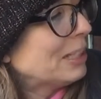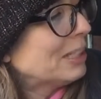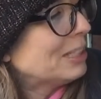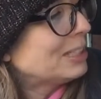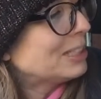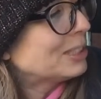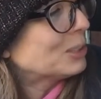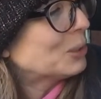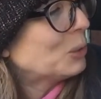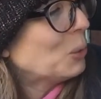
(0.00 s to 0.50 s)
the
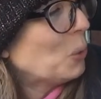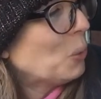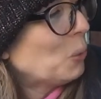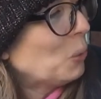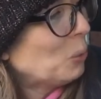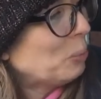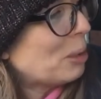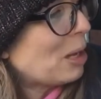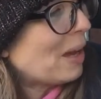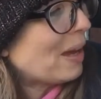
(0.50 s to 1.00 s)

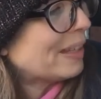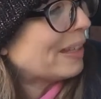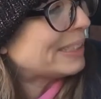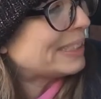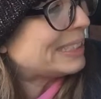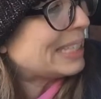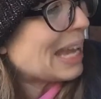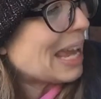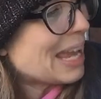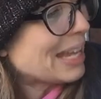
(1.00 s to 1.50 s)
school
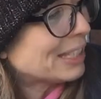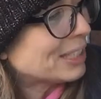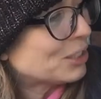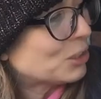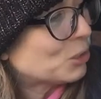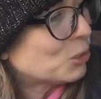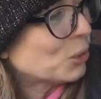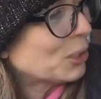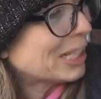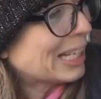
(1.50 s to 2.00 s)
bus
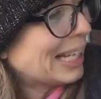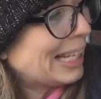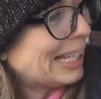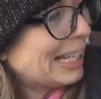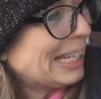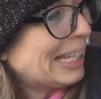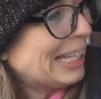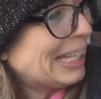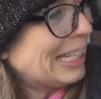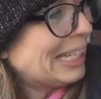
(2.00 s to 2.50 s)
extra
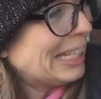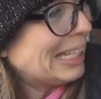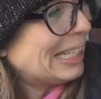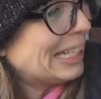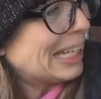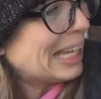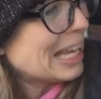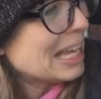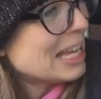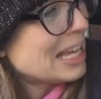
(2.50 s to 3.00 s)
clean.